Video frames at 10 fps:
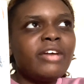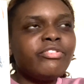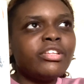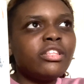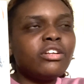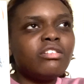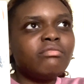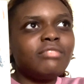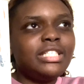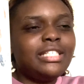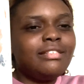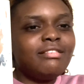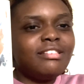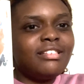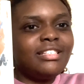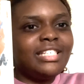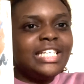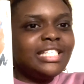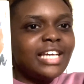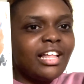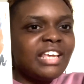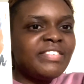every little detail,